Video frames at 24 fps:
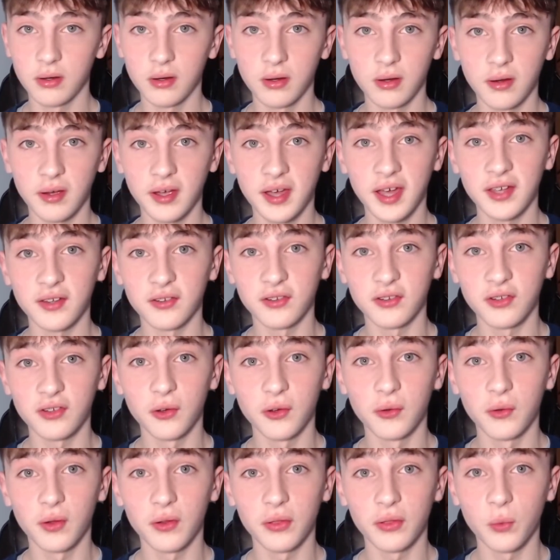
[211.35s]
Okay, so
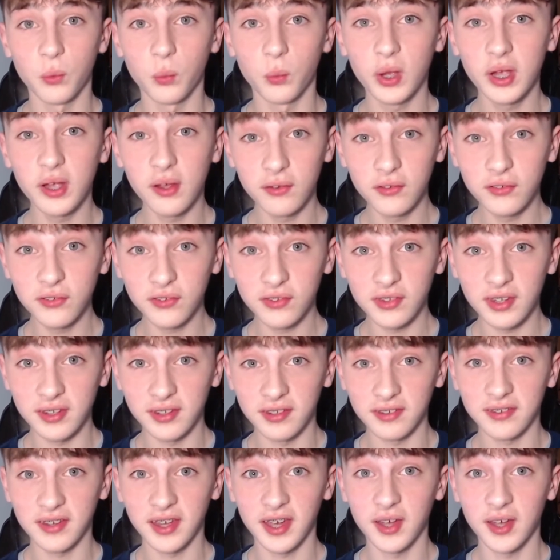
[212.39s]
the wingers in this
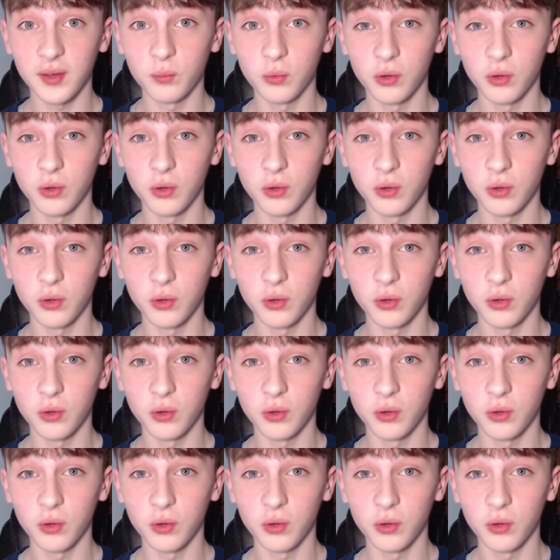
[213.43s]
game